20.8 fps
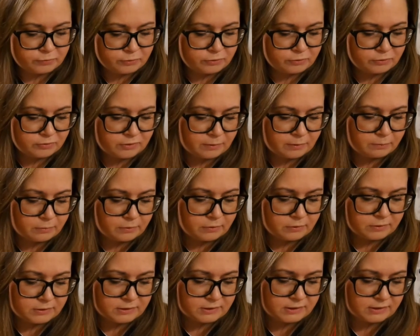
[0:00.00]
would you
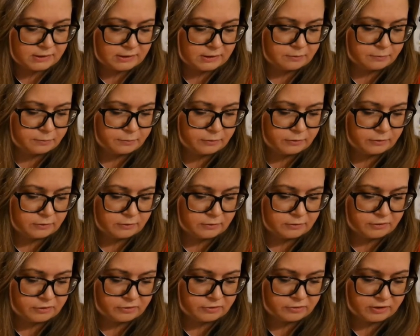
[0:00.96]
abolish in book
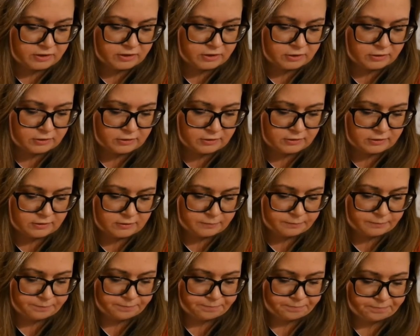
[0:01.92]
constructions?
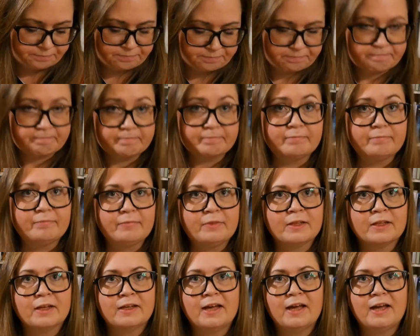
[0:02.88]

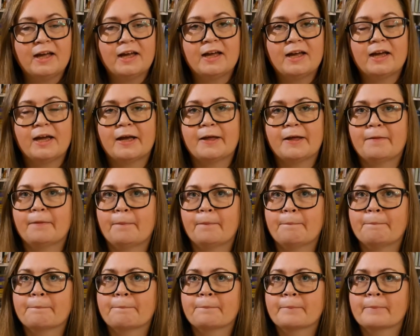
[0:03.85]
Um,
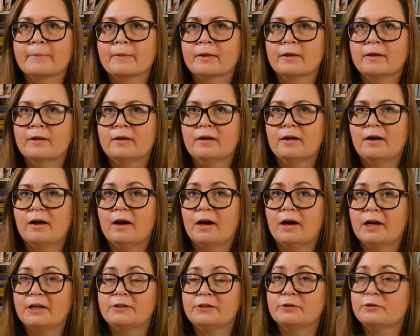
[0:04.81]

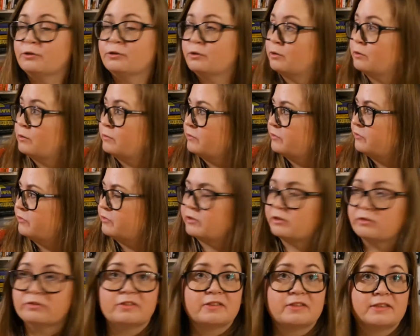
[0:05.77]
I don't know if you
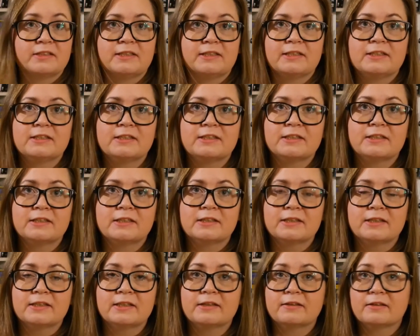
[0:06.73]
can see it
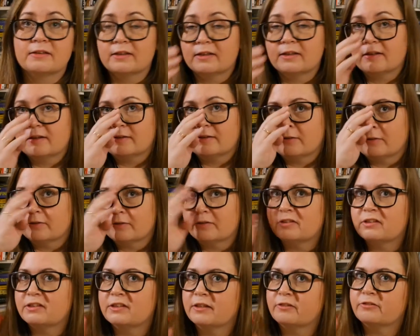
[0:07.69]
in the on the
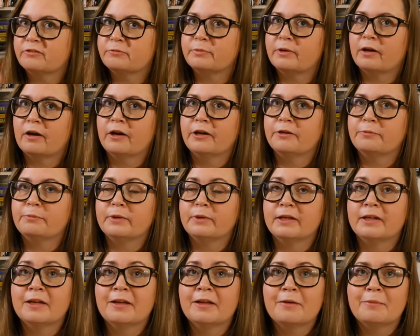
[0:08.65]
shelves behind
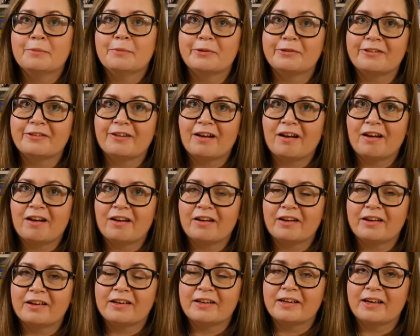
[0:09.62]
me, but
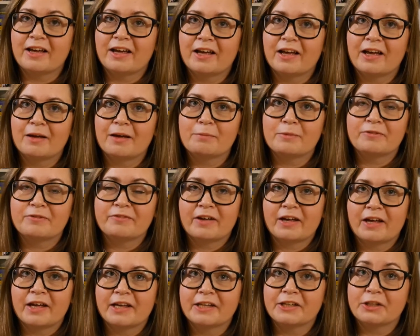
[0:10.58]
I am a
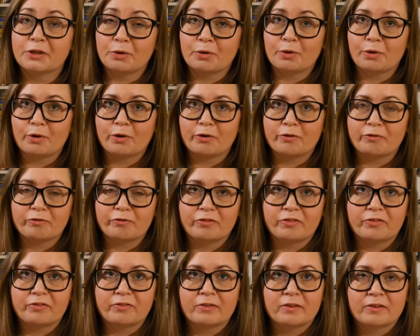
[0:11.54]
fan of
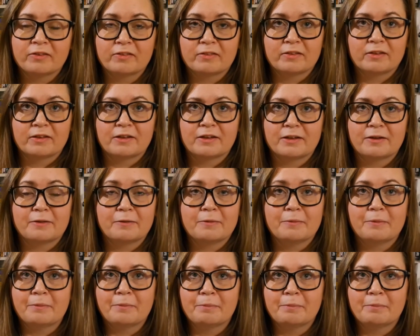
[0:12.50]
the